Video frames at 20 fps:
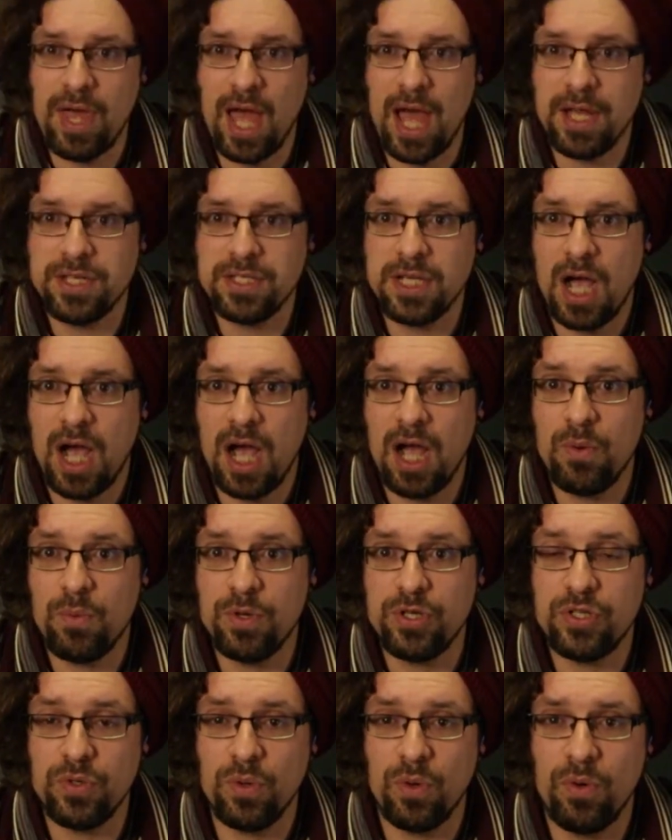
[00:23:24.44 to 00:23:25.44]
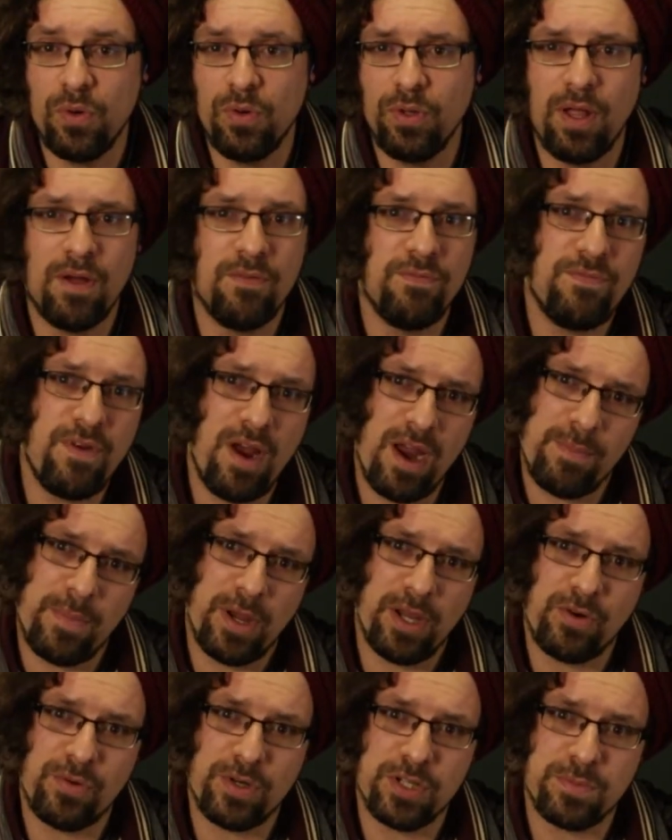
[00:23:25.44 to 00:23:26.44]
that, I wish you all a very
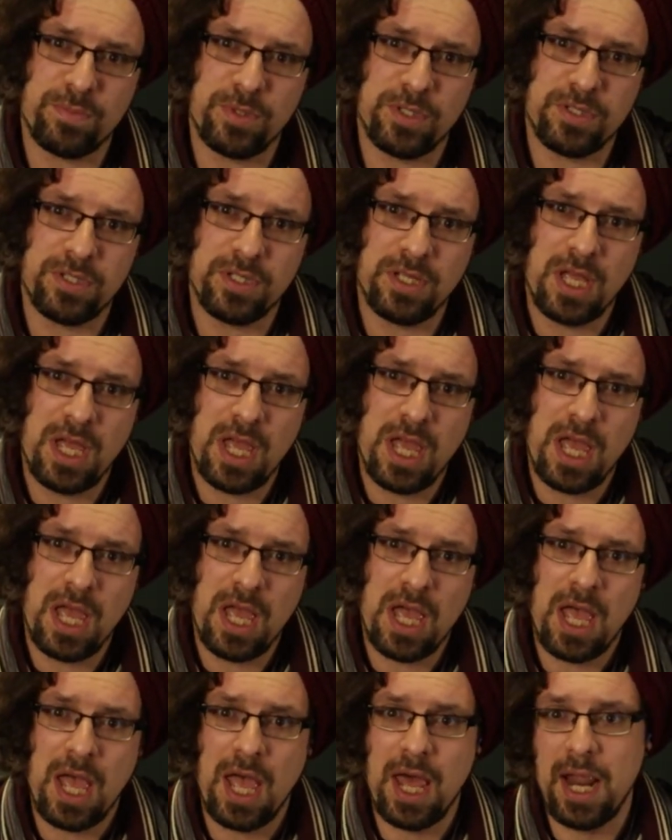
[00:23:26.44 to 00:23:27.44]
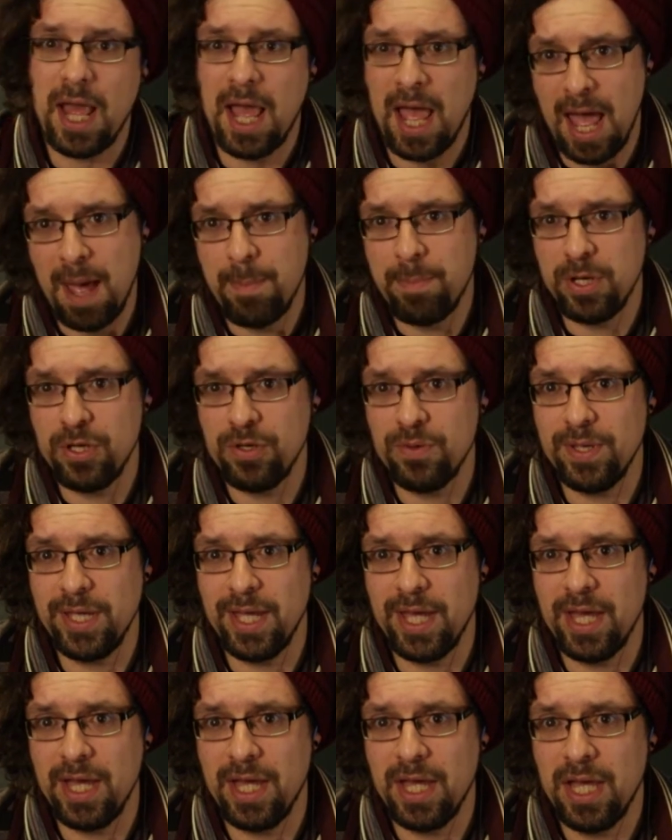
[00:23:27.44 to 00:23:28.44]
Merry Christmas and a Happy New
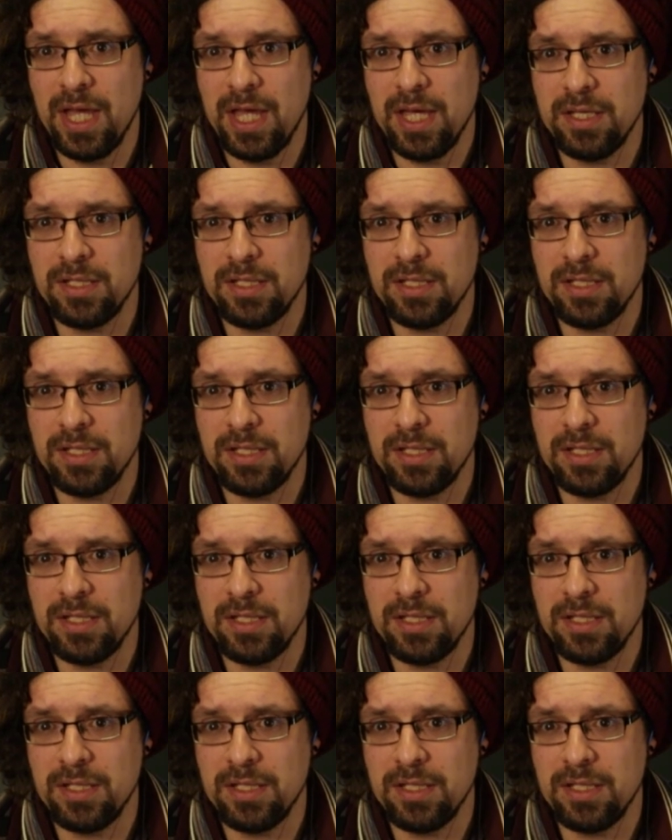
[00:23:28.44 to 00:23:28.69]
Year.